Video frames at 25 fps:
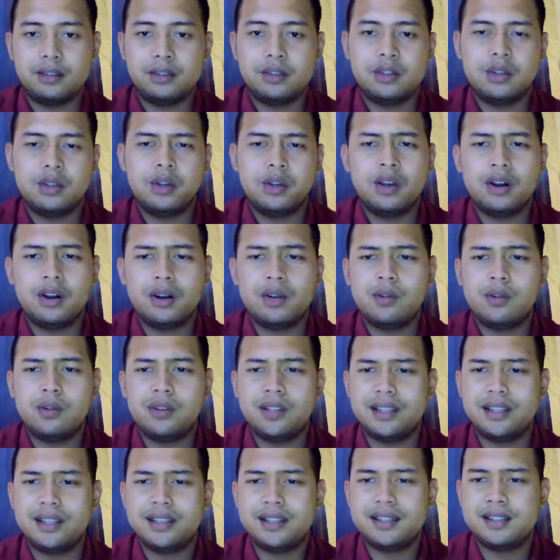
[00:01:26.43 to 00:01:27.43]
You know,
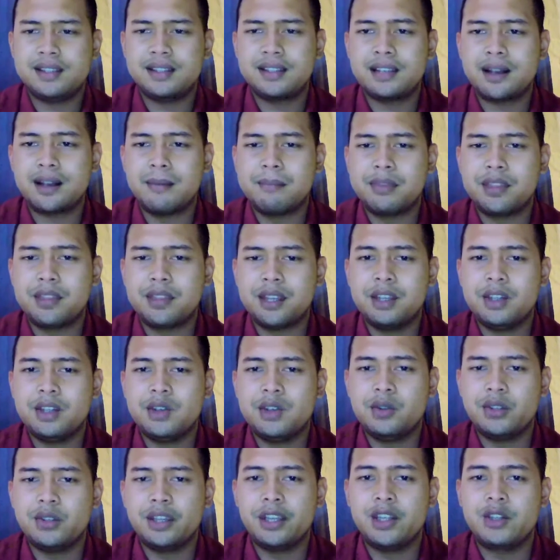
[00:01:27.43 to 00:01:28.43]
it's something
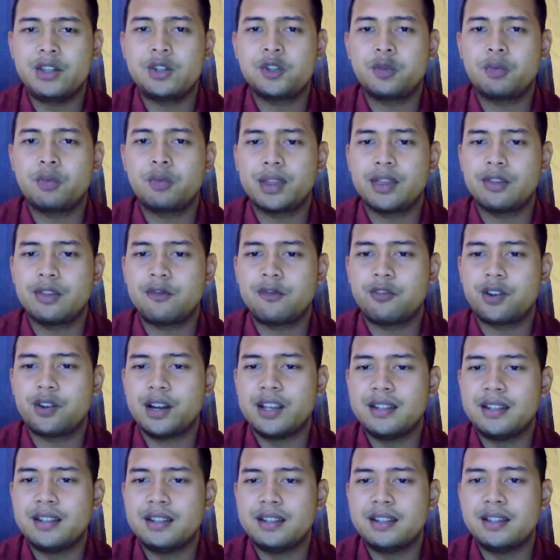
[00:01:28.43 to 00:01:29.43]
you can use with
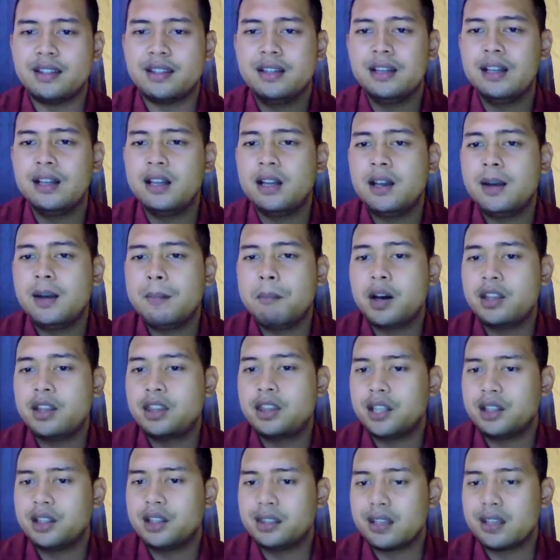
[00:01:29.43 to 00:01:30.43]
friends, but
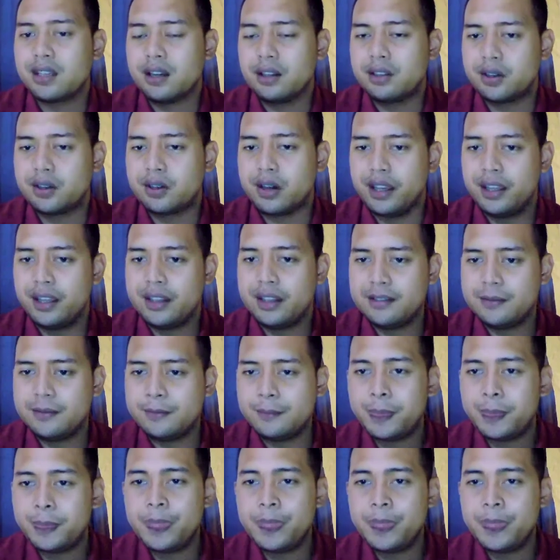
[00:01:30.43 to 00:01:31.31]
on the other hand,